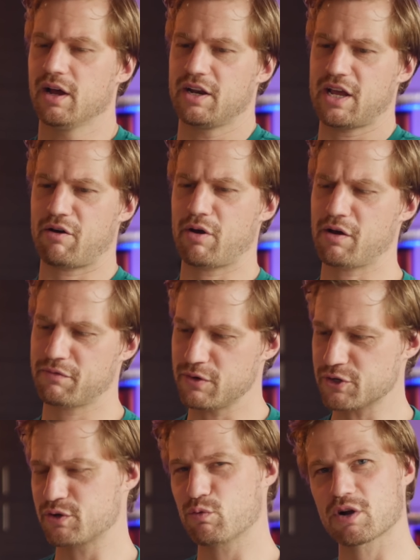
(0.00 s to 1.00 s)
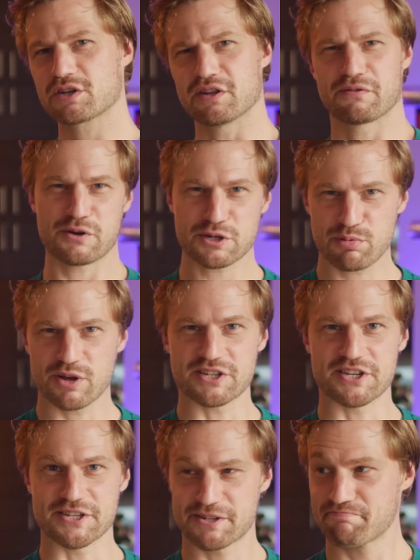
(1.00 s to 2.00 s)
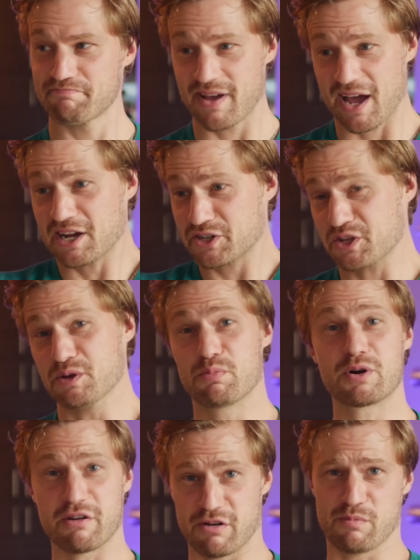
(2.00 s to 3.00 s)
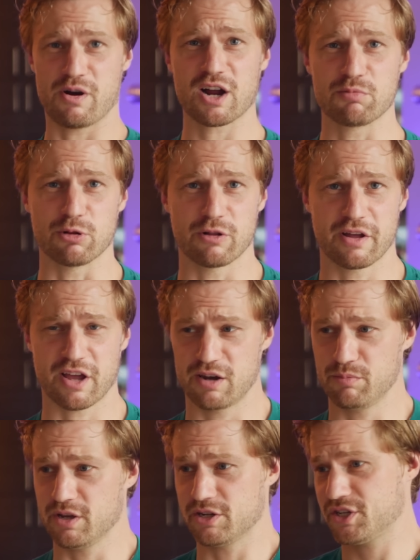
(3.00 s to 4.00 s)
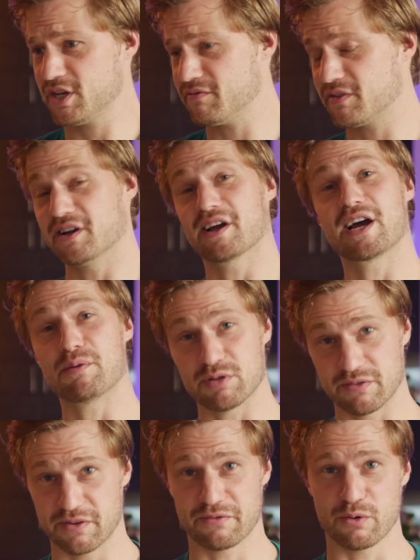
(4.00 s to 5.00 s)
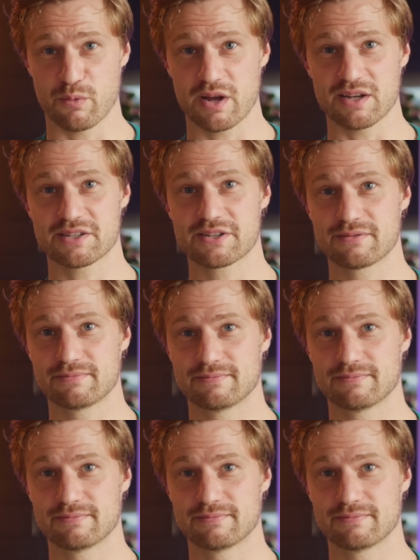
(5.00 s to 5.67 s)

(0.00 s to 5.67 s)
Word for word: Now, how fusion works in the first place is actually pretty remarkable and can be achieved in a couple of different ways.